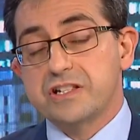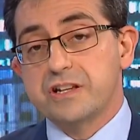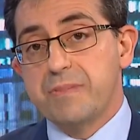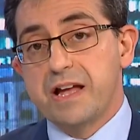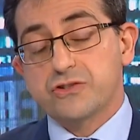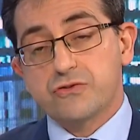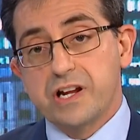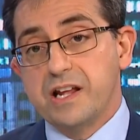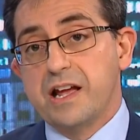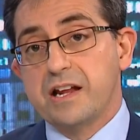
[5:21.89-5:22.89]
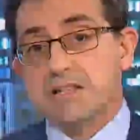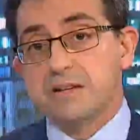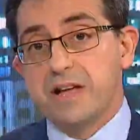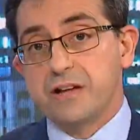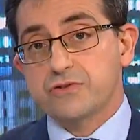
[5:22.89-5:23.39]
It's about treaty and it's
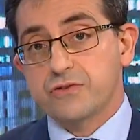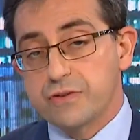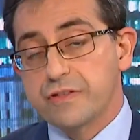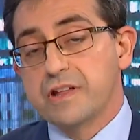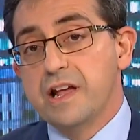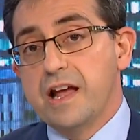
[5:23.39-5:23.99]
about truth.